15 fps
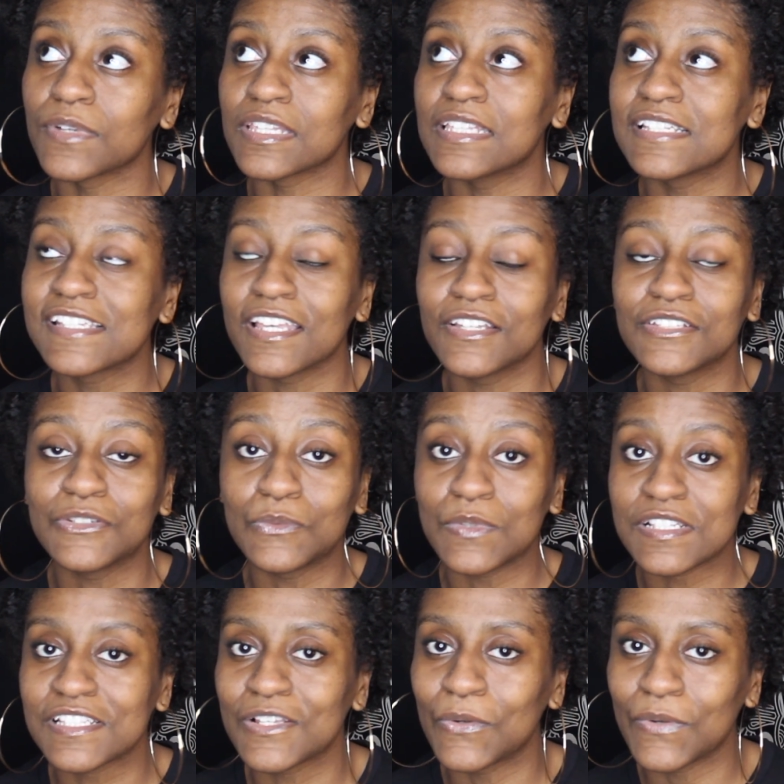really tell you
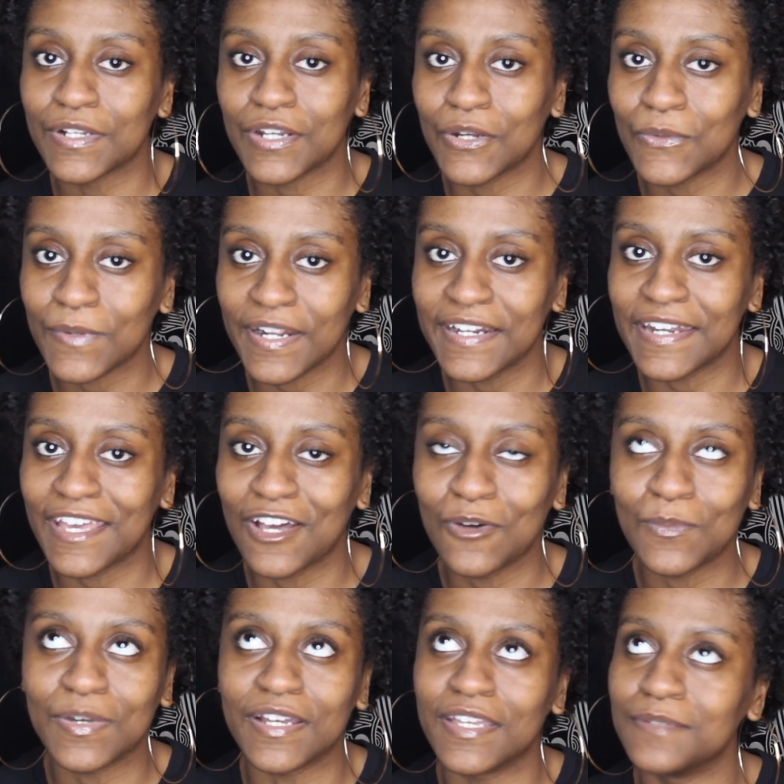what's going on right now,
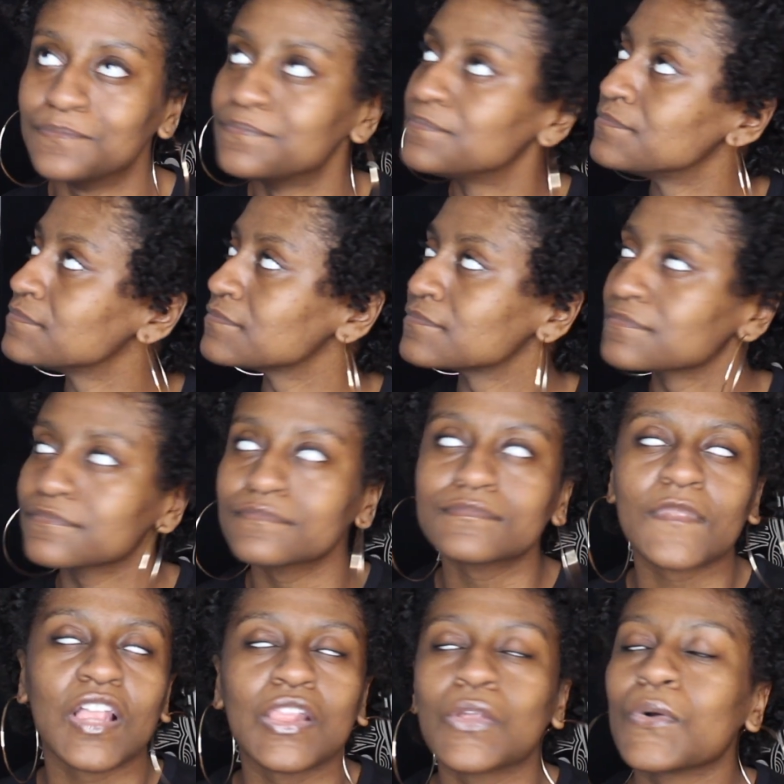but
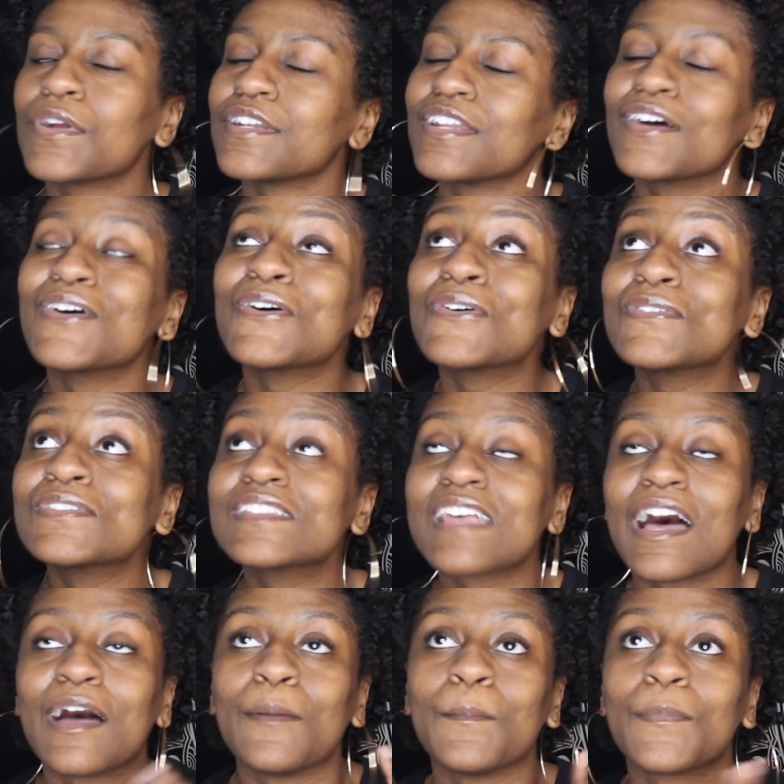Lord knows,
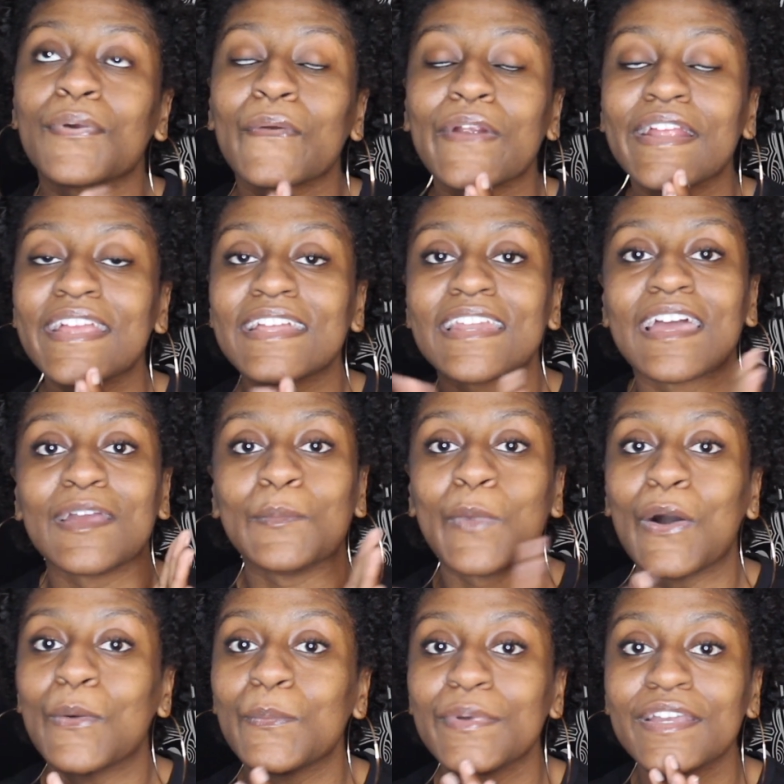I'm praying, I am
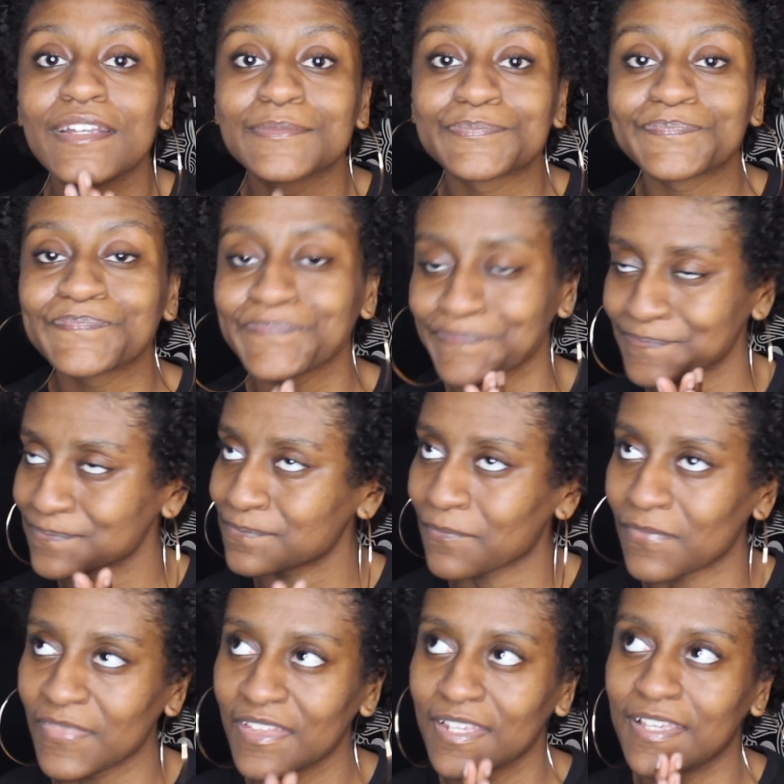hoping,
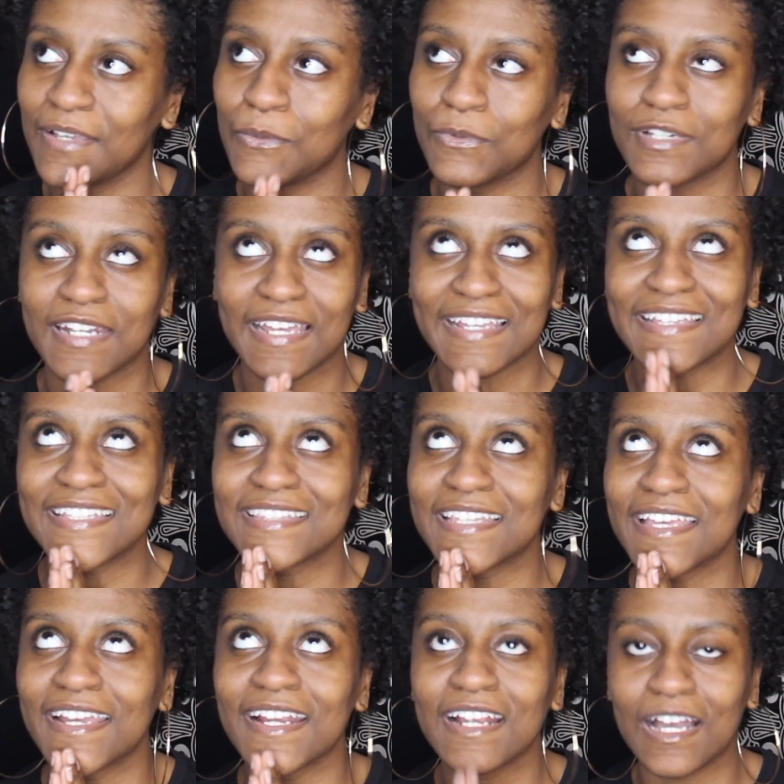and when I get
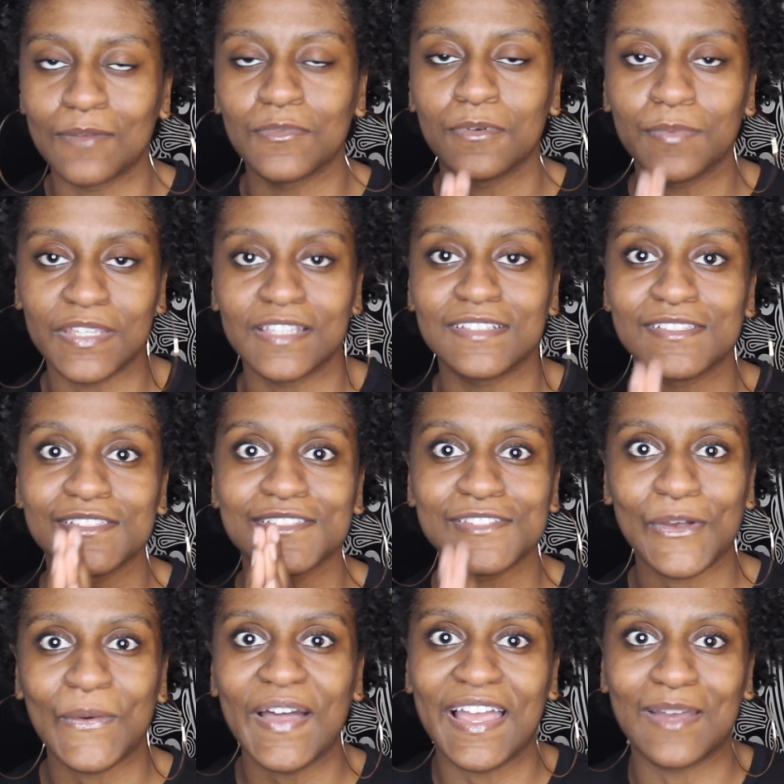there, I'm gonna be
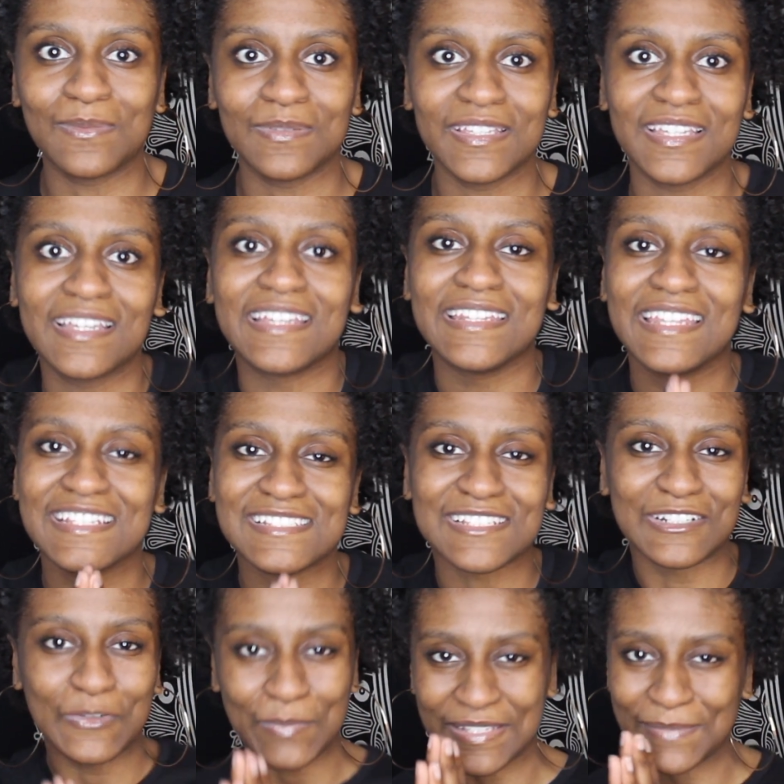so happy, and that's
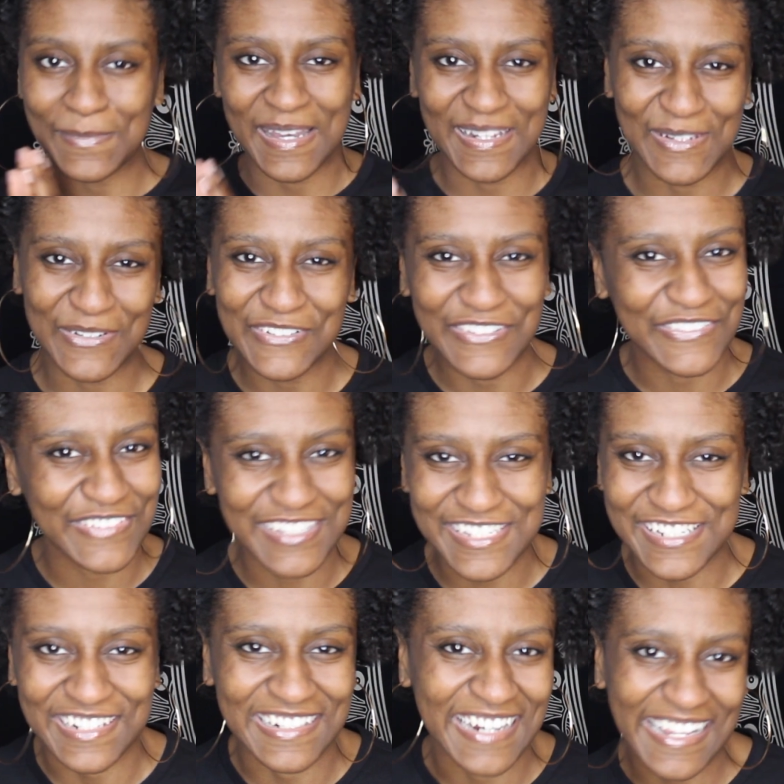gonna be my new
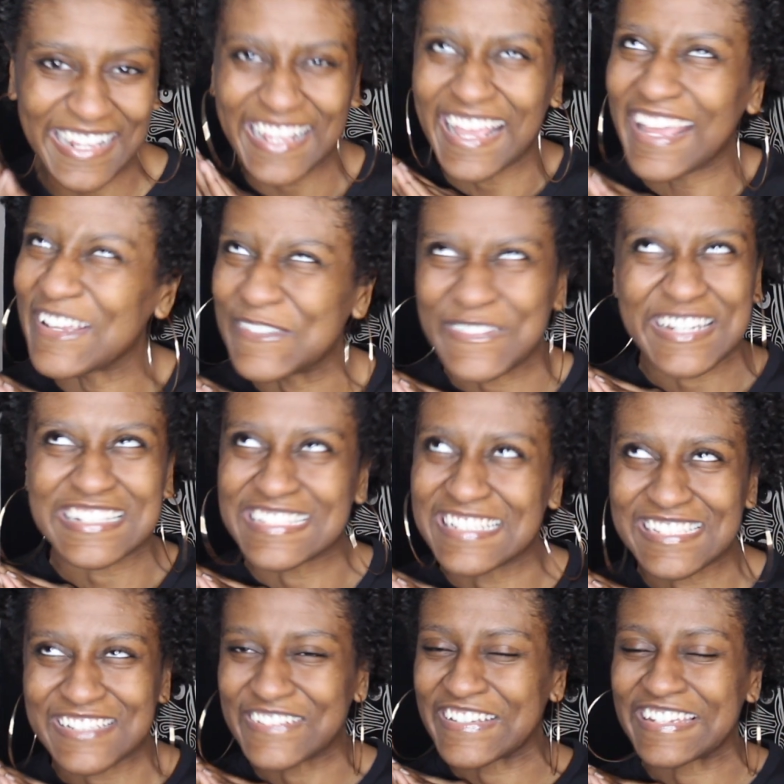adventure, and I can't wait to
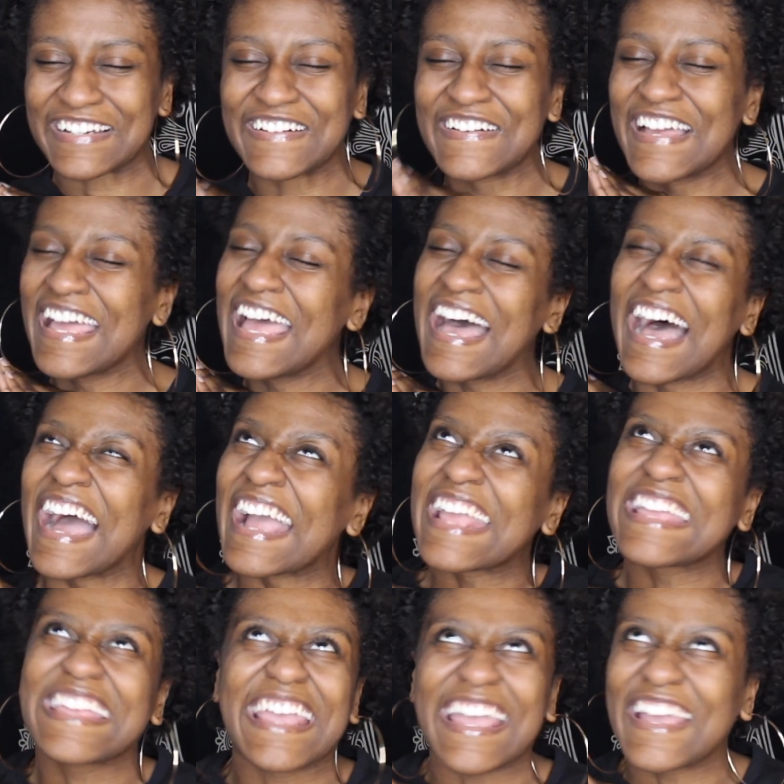show y'all. I
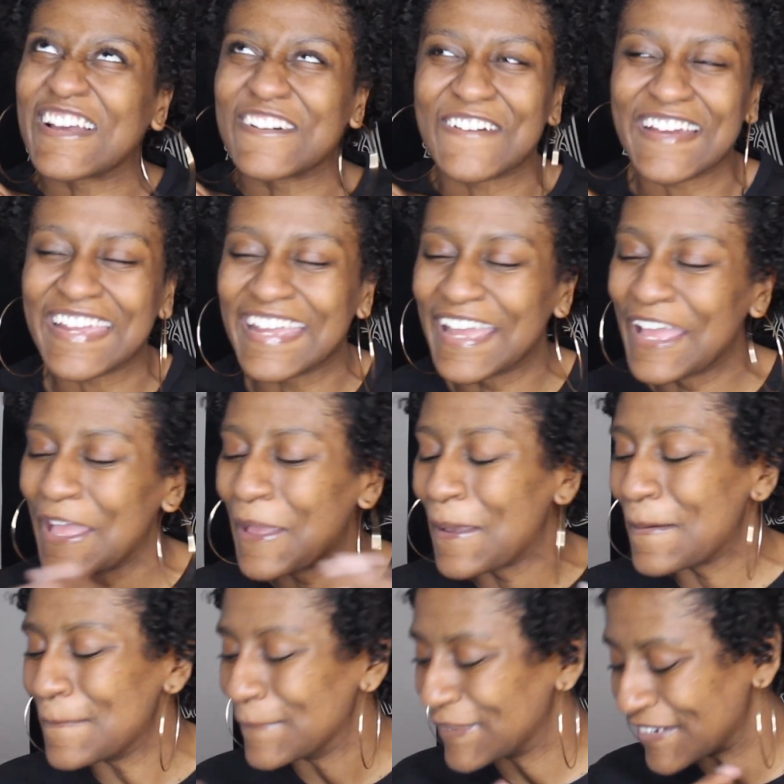can't wait.
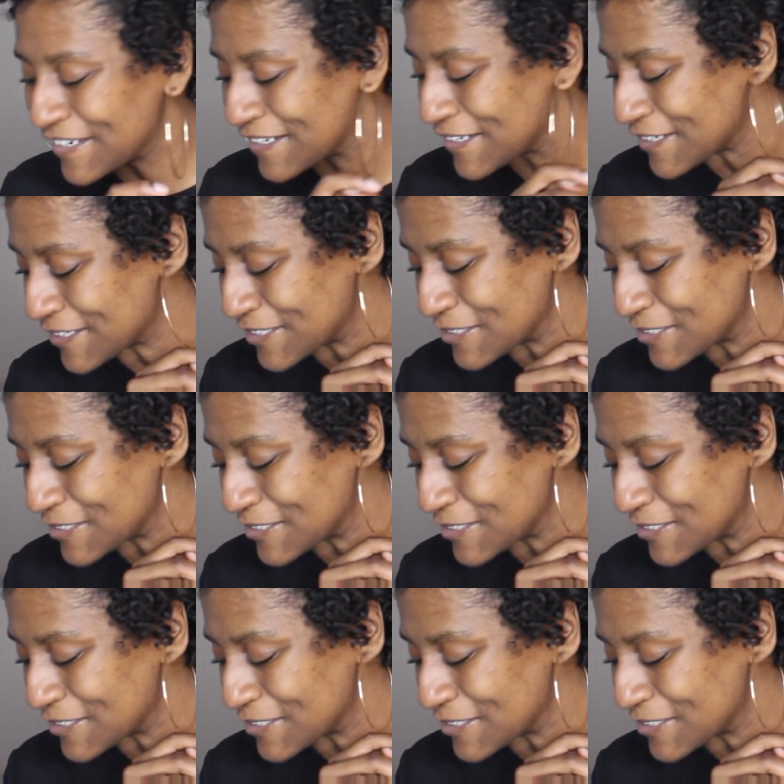But